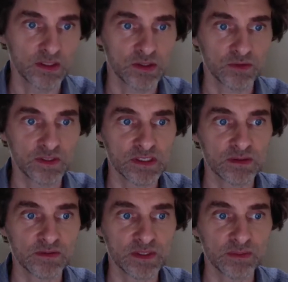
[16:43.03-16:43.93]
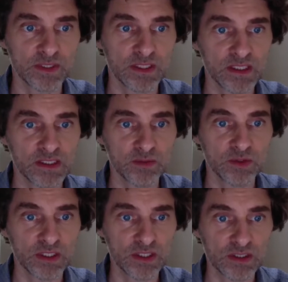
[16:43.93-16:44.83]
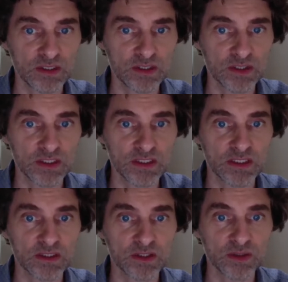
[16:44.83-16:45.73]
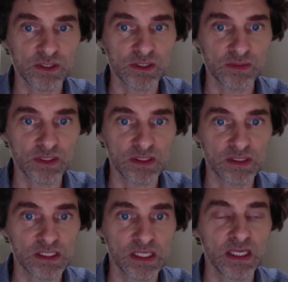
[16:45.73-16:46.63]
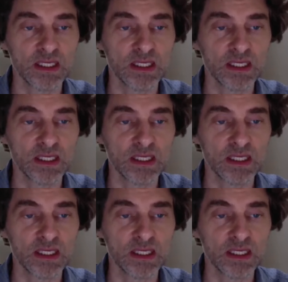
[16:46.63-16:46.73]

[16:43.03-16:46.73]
So if somebody has a mutation in a gene, that typically means